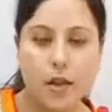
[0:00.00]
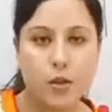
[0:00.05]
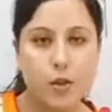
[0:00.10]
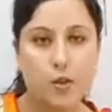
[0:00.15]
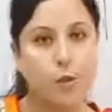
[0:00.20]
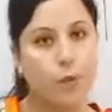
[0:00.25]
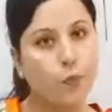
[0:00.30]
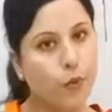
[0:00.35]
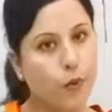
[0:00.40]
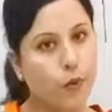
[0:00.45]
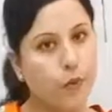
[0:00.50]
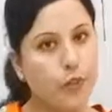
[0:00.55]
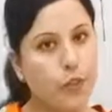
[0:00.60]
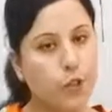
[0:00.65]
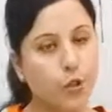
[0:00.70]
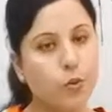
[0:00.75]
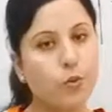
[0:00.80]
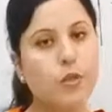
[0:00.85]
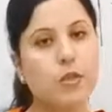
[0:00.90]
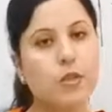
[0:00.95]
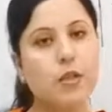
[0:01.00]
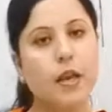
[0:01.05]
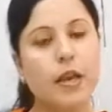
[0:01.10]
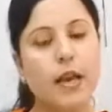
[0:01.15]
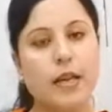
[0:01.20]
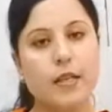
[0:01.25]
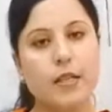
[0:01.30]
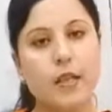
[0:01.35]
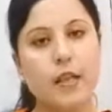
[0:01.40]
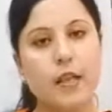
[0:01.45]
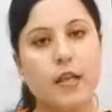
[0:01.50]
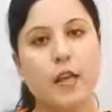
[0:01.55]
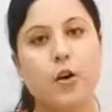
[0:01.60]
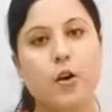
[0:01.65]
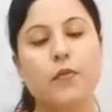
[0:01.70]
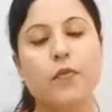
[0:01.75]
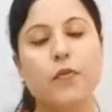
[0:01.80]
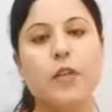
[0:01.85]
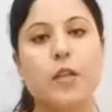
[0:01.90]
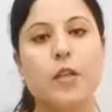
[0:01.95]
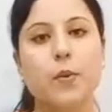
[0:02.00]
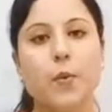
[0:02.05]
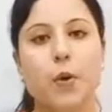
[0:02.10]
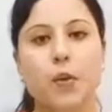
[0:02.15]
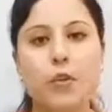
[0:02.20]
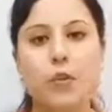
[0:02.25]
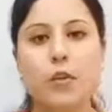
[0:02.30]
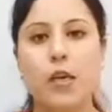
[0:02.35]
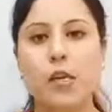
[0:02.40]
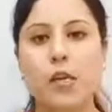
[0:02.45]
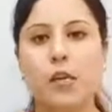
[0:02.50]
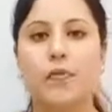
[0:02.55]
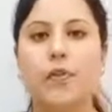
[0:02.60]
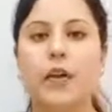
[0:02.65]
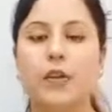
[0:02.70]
So we will choose the category of the demonstrative